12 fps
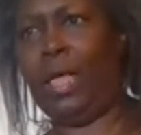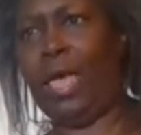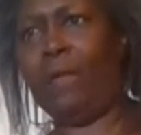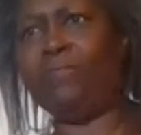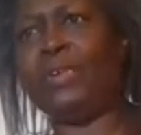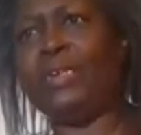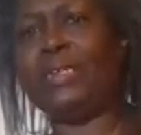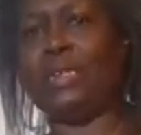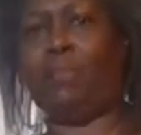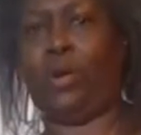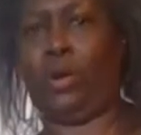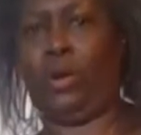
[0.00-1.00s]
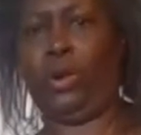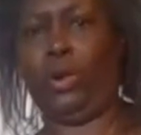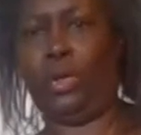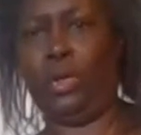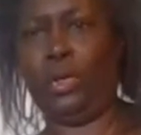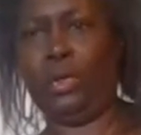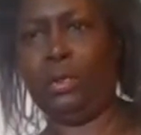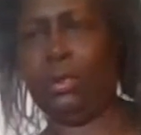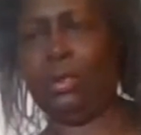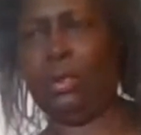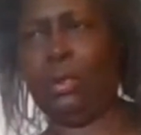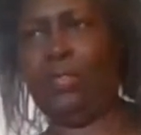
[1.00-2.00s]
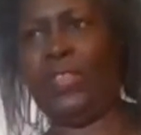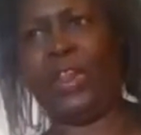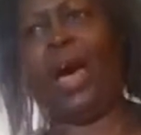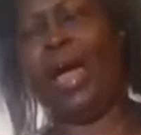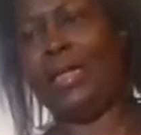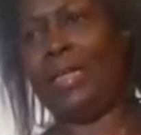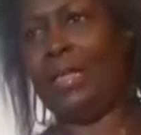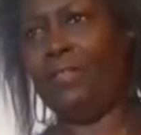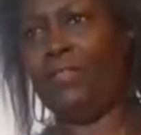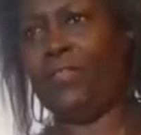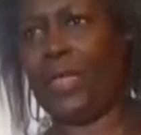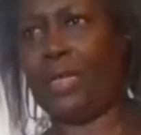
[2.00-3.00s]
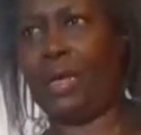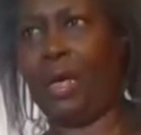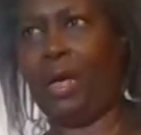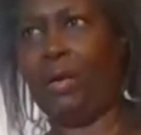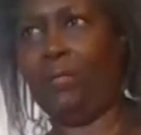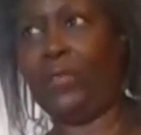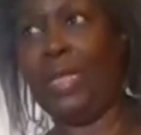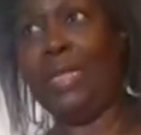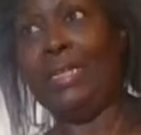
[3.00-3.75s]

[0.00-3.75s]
every summer that I can think of